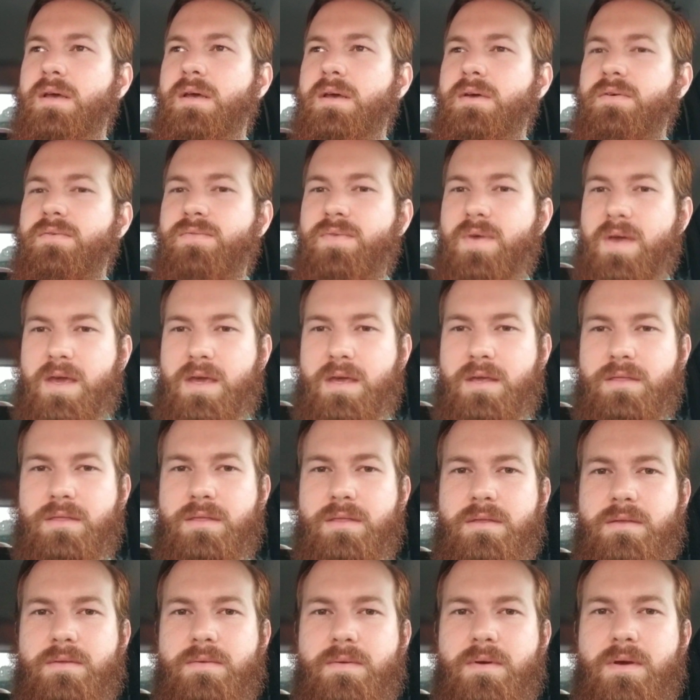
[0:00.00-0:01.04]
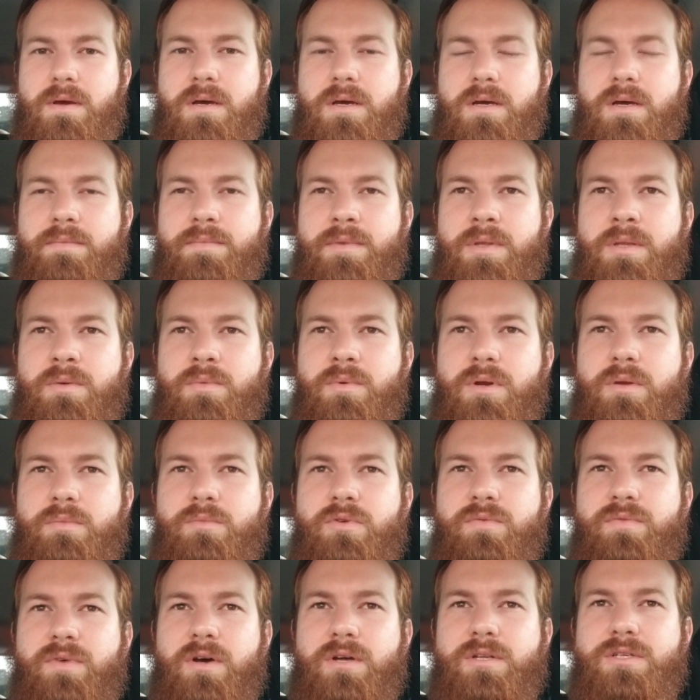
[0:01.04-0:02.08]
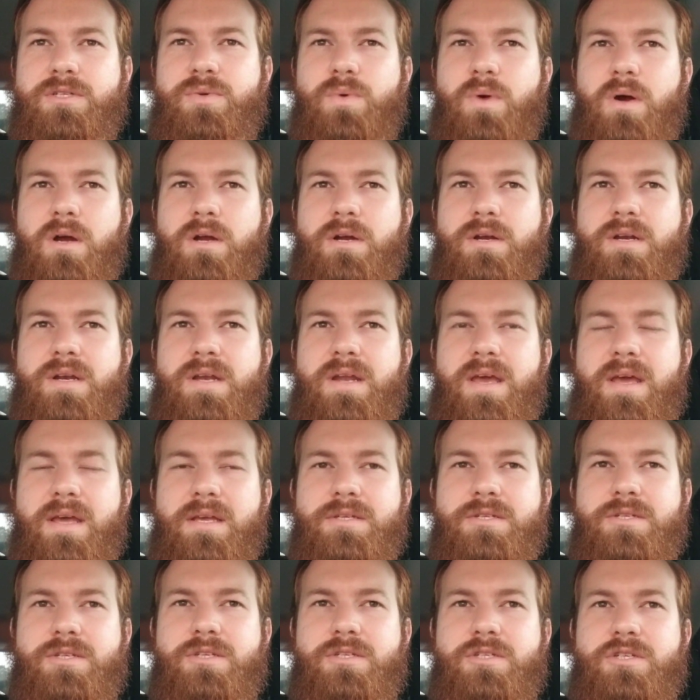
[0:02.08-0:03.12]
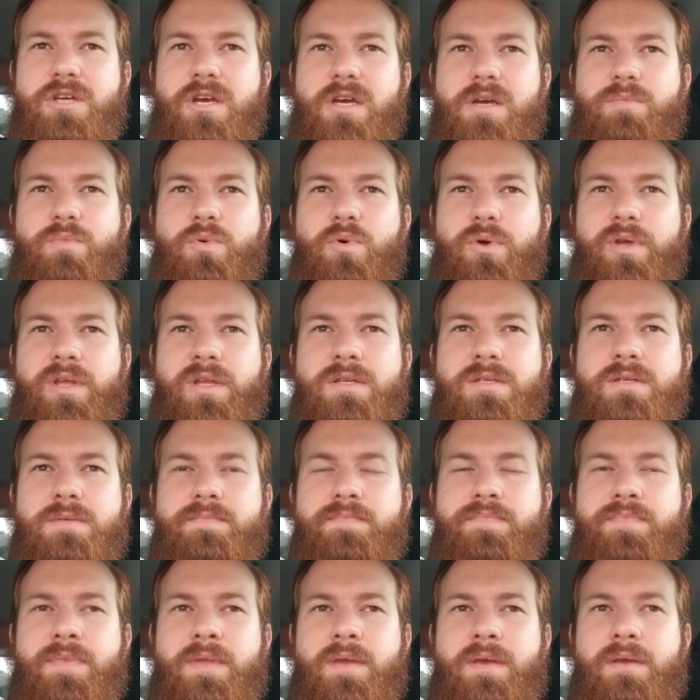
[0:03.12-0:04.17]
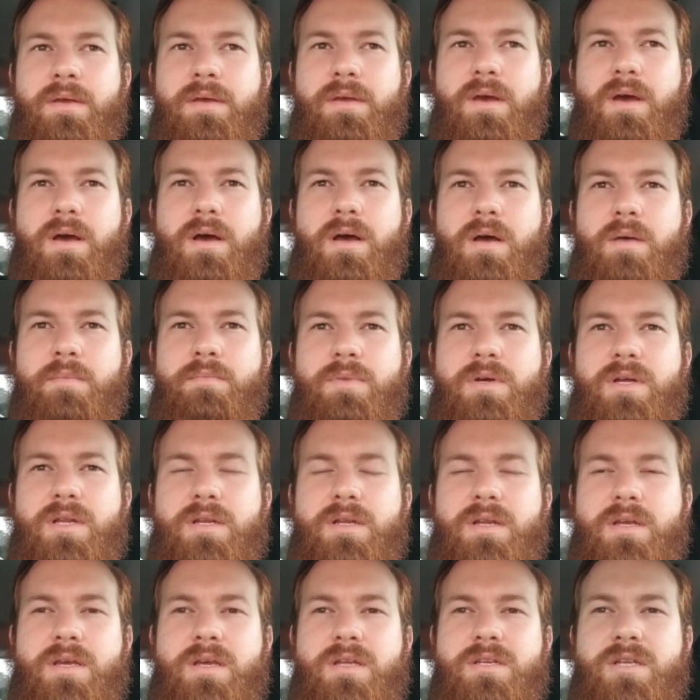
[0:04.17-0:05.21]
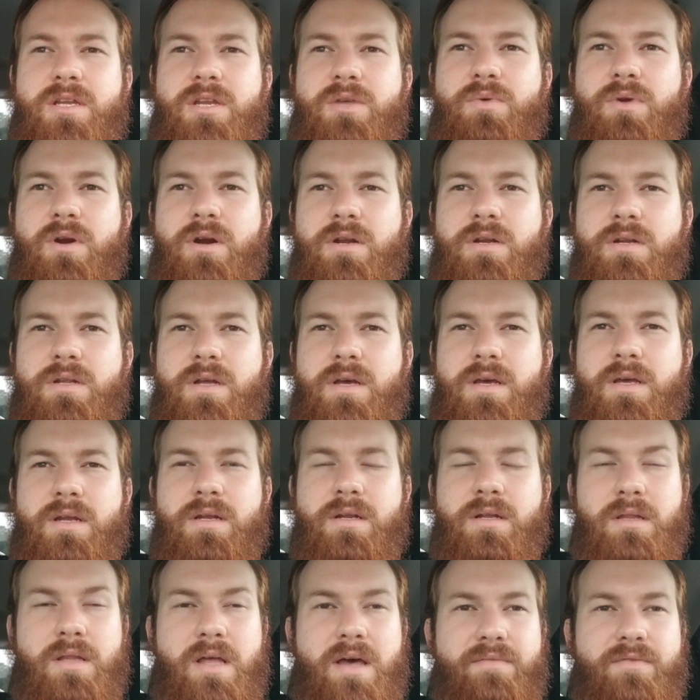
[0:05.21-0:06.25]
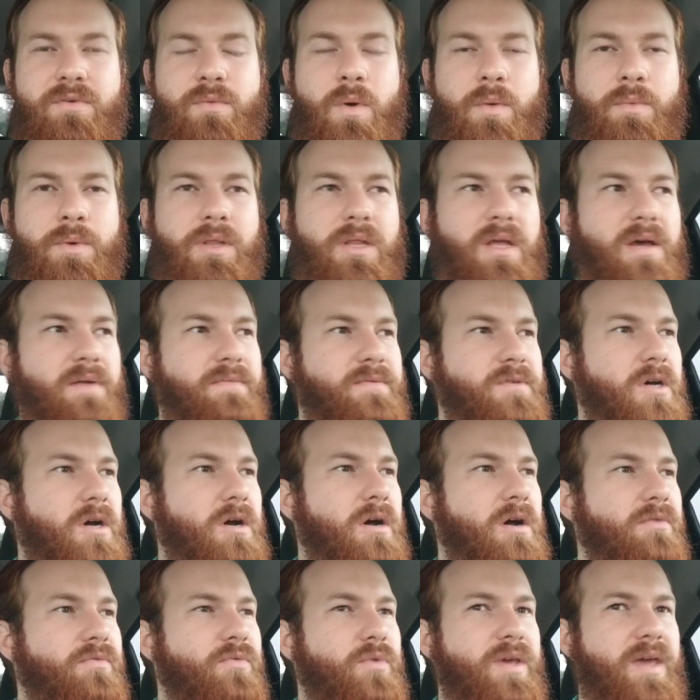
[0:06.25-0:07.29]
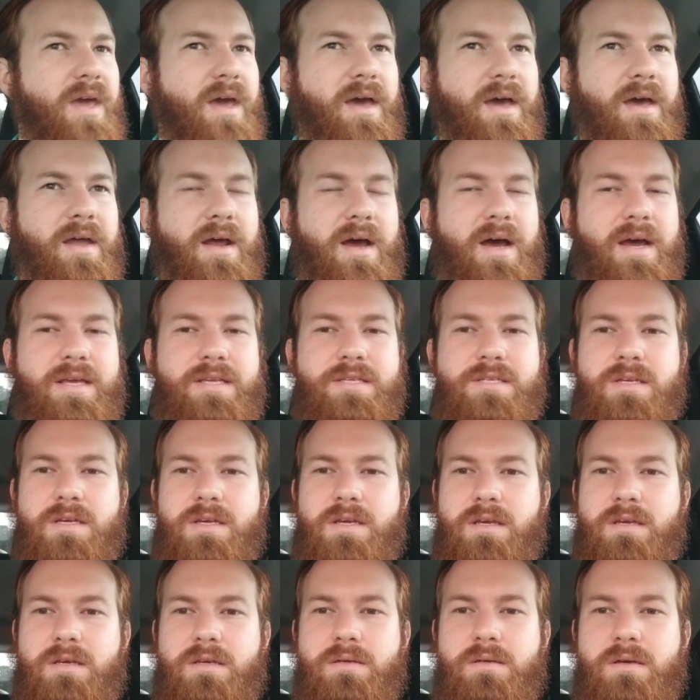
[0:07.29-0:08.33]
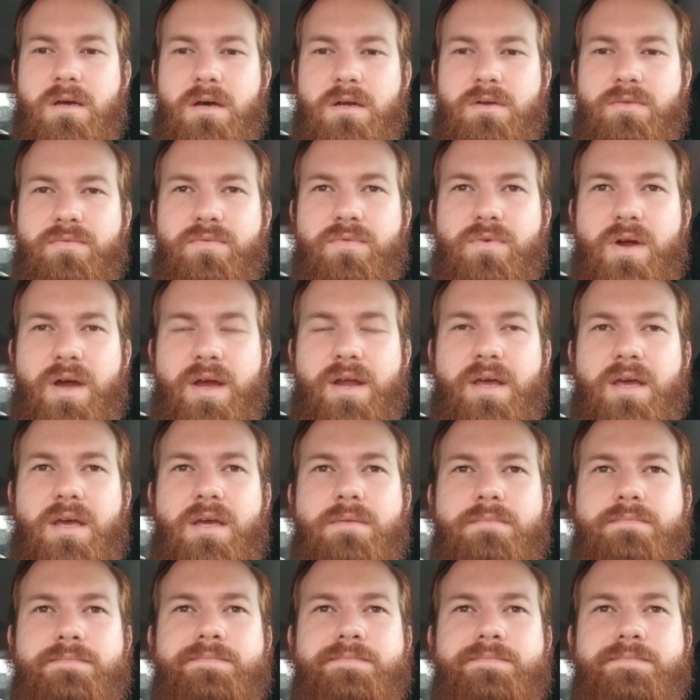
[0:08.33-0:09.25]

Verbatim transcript: faith, um, and then we're going to move on to our next checkpoint. Um, but continuing on in, in, 11, where we left off, we had Isaac on Friday.